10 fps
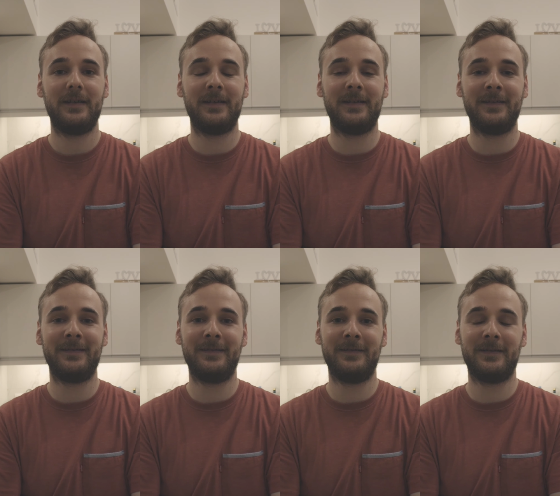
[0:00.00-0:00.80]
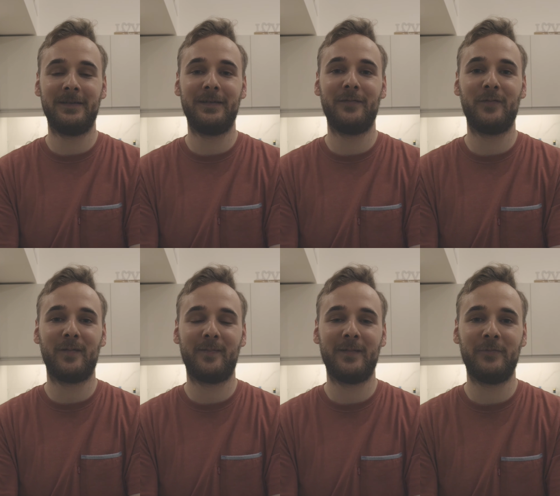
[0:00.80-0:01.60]
and then the idea
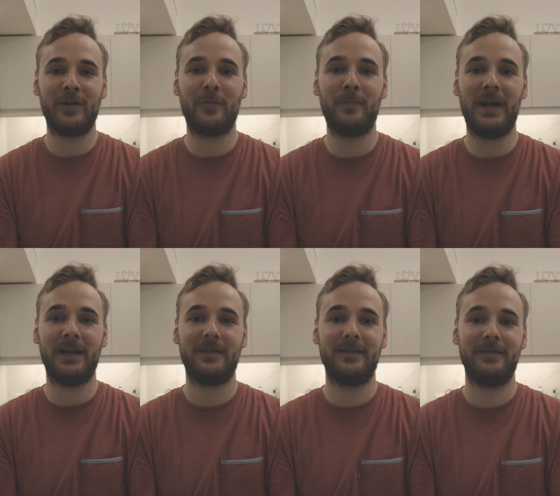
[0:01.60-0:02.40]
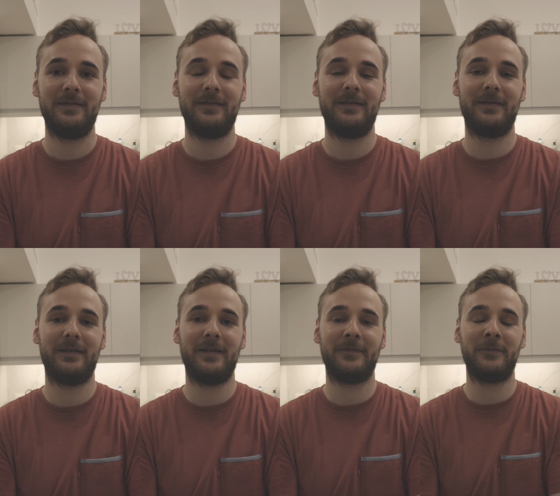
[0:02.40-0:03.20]
was that we come back
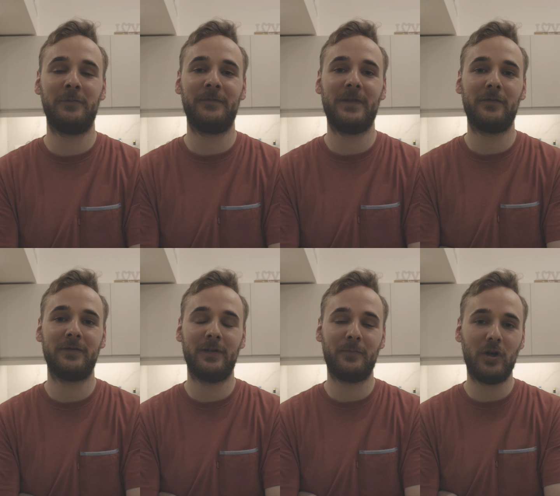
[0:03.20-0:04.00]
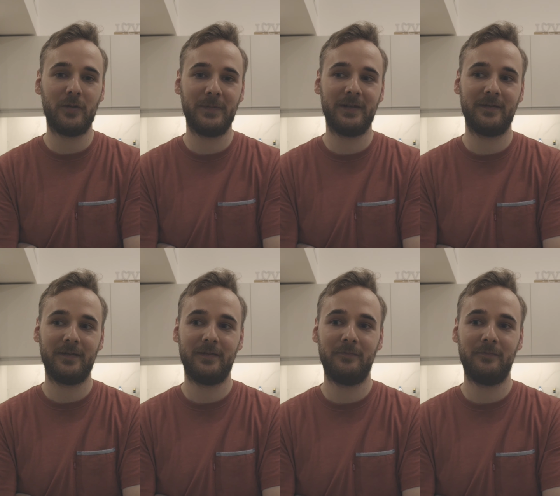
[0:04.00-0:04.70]
after we found an apartment,